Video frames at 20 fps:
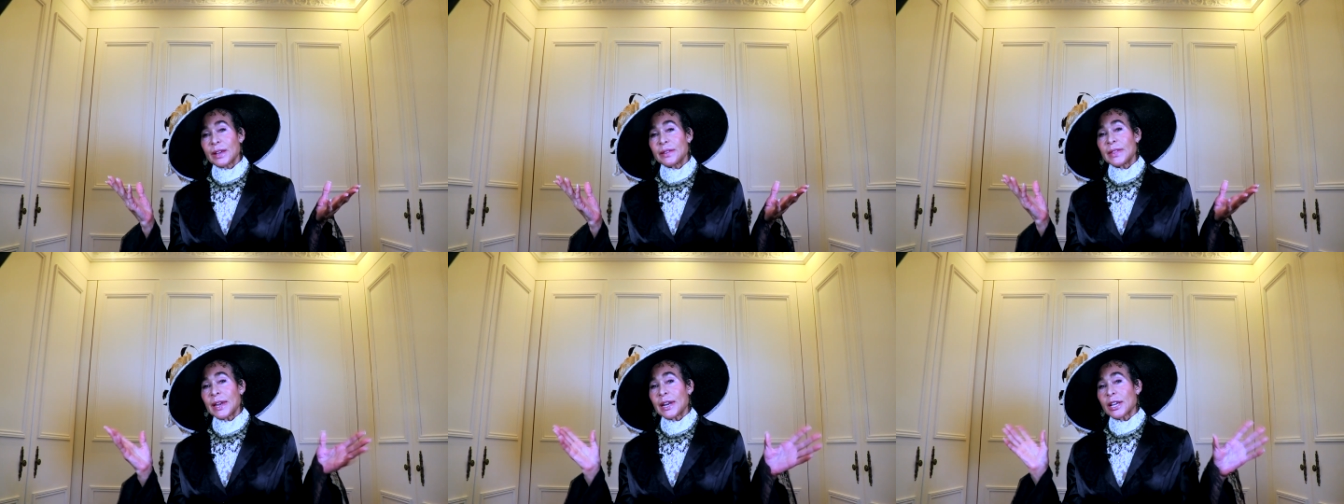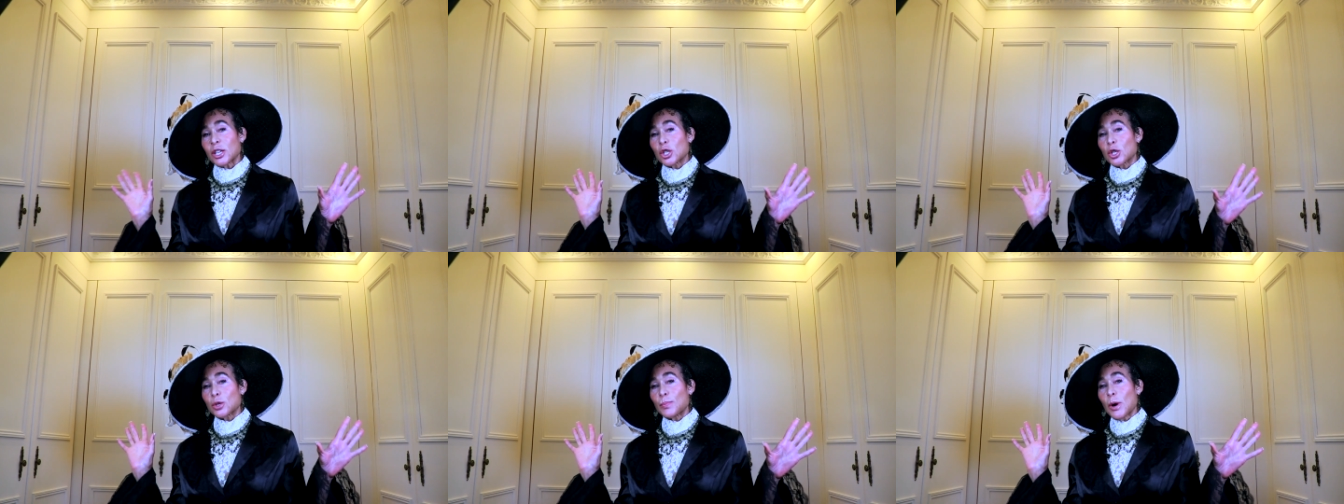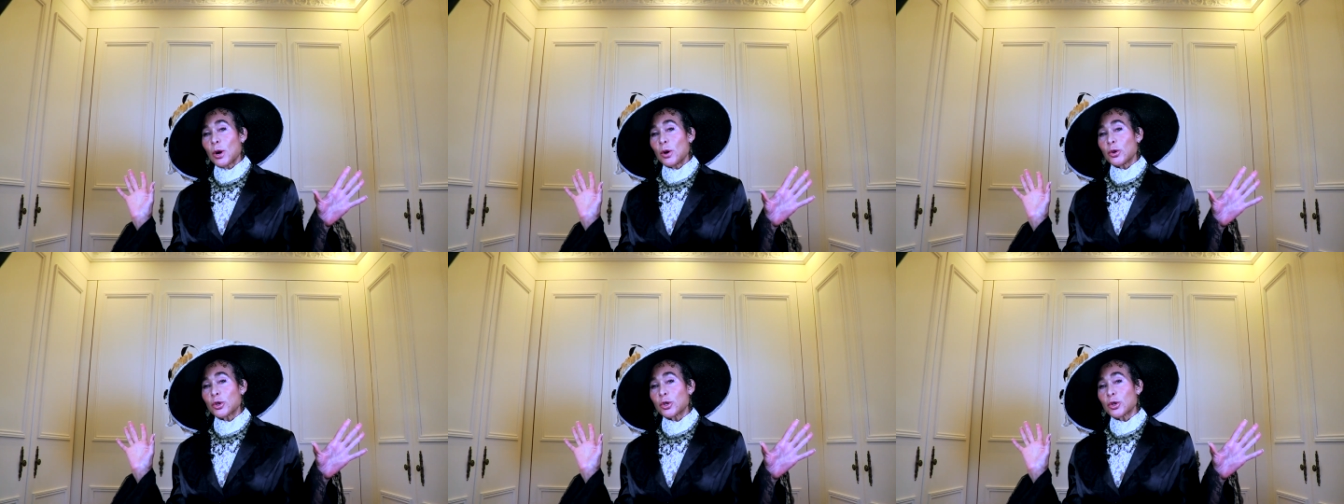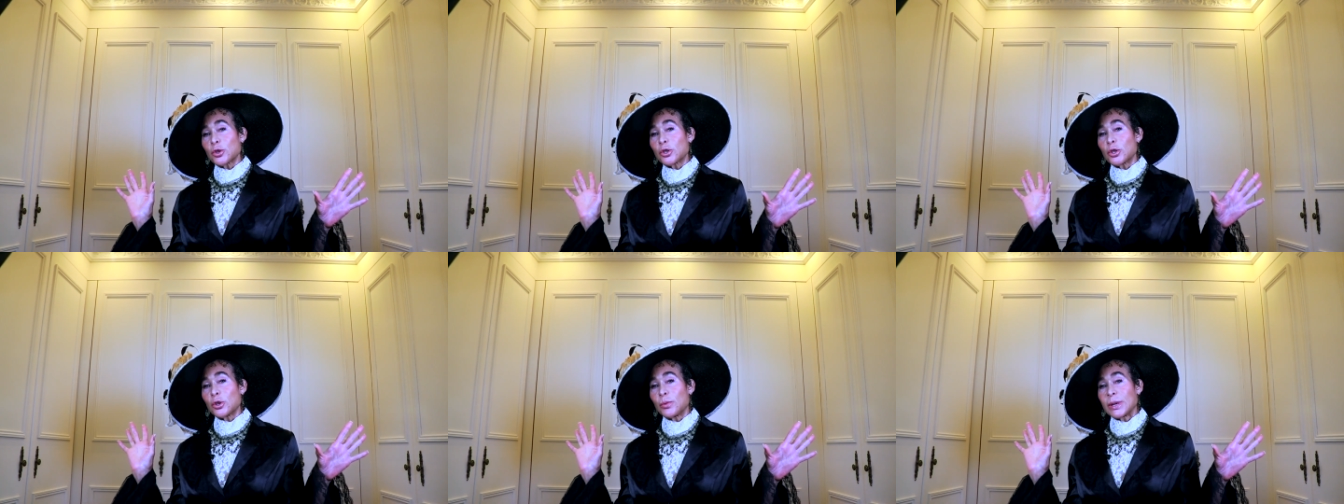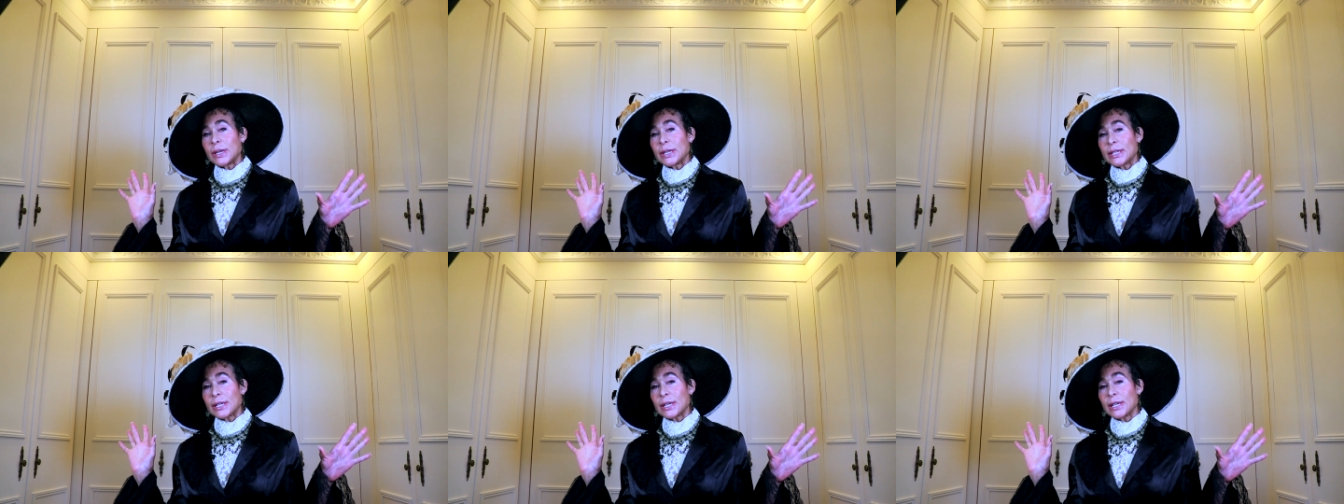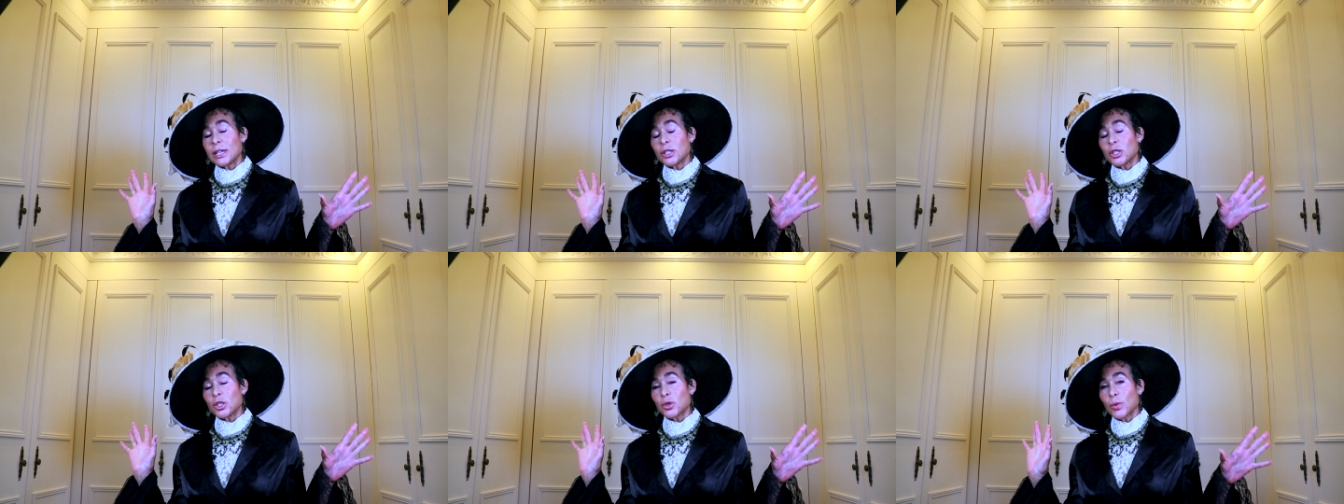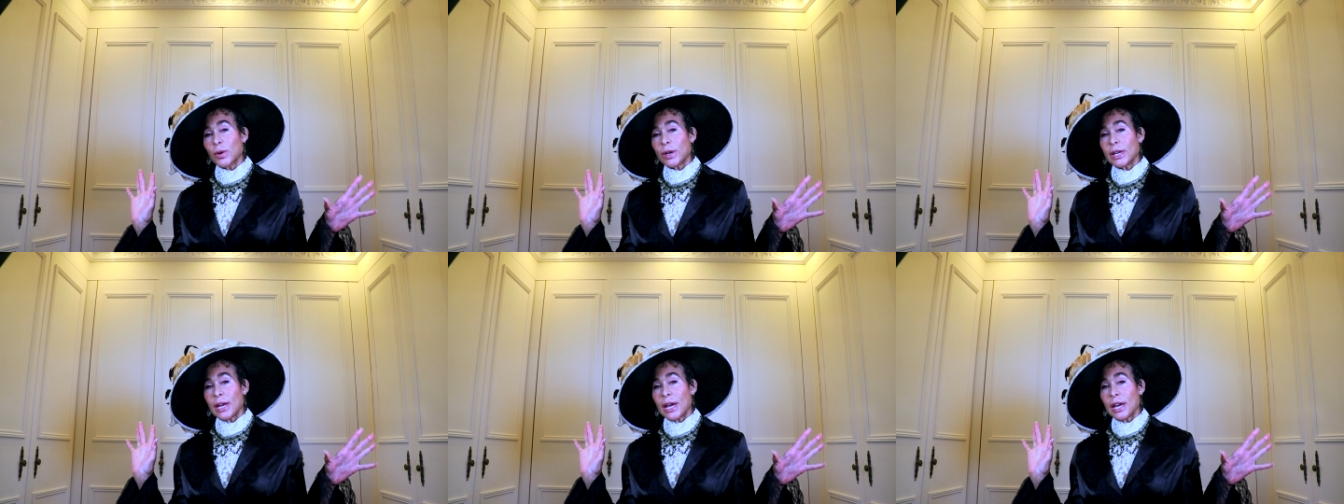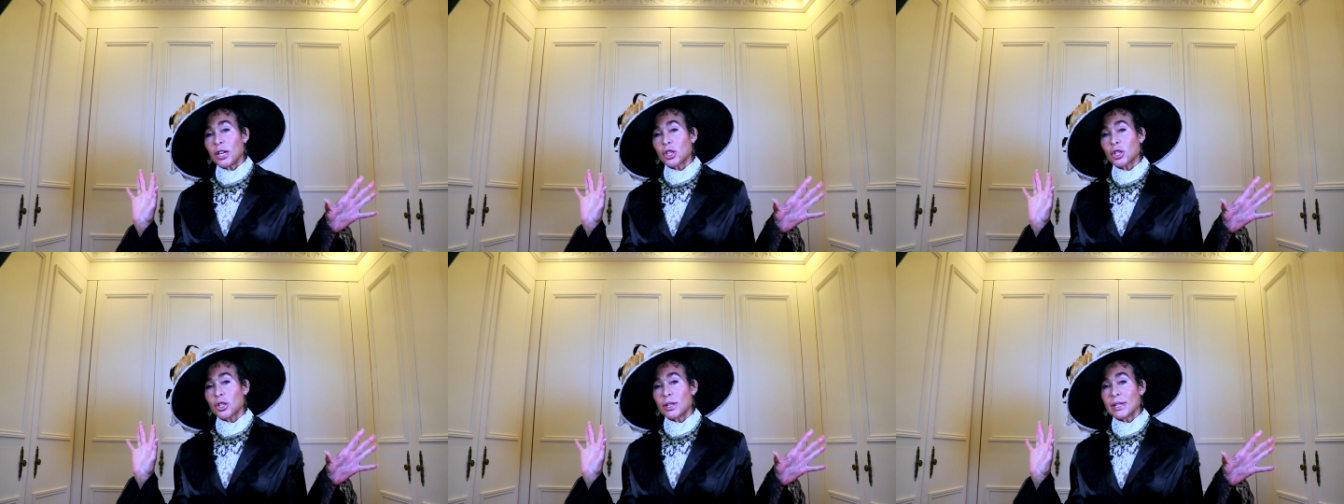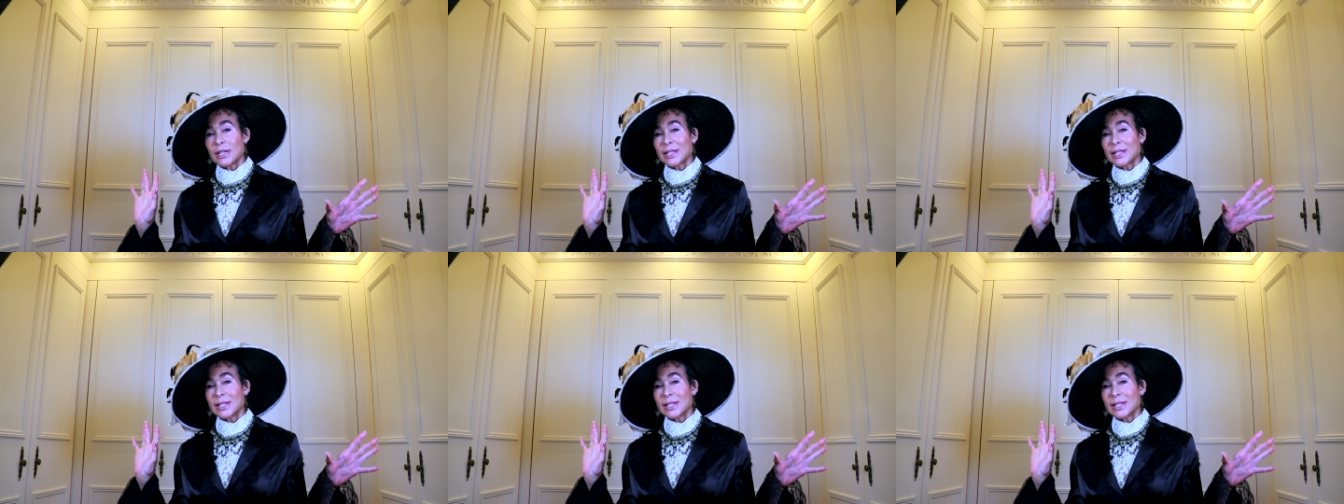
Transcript: that exposure to intense radiation